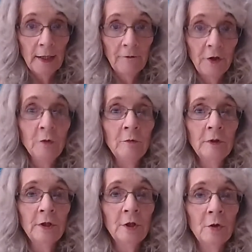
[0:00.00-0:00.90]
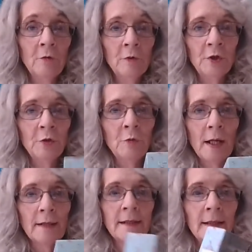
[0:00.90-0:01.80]
if you
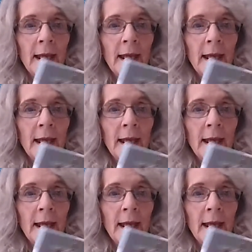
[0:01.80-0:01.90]
want,